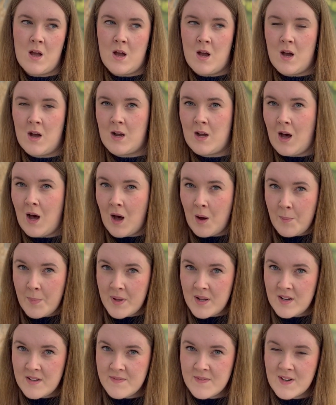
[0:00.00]
a
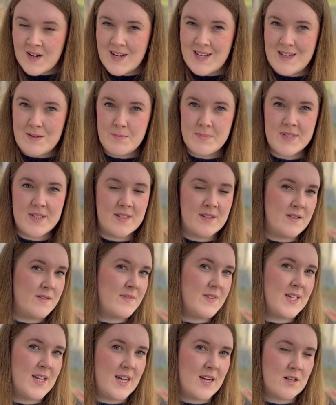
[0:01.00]
couple of clips of
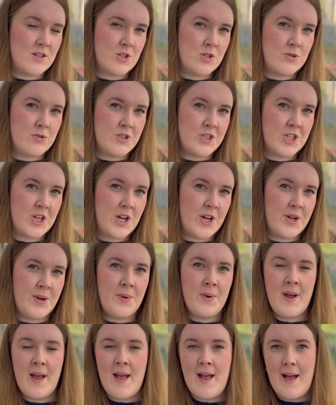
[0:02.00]
the actual show,
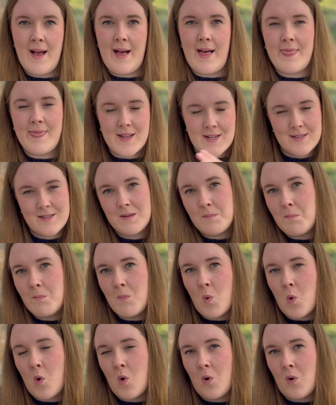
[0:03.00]
and then some
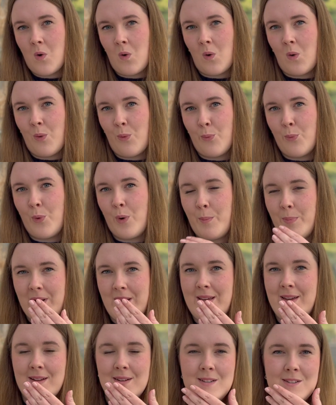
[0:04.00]
more
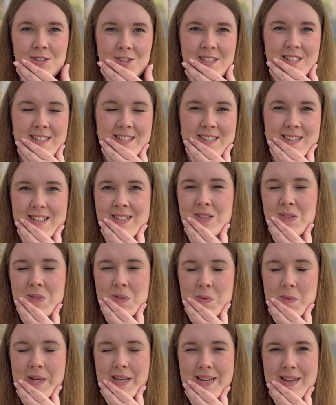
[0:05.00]
wobbly countryside on the
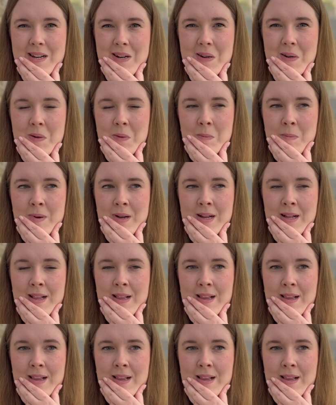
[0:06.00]
way home.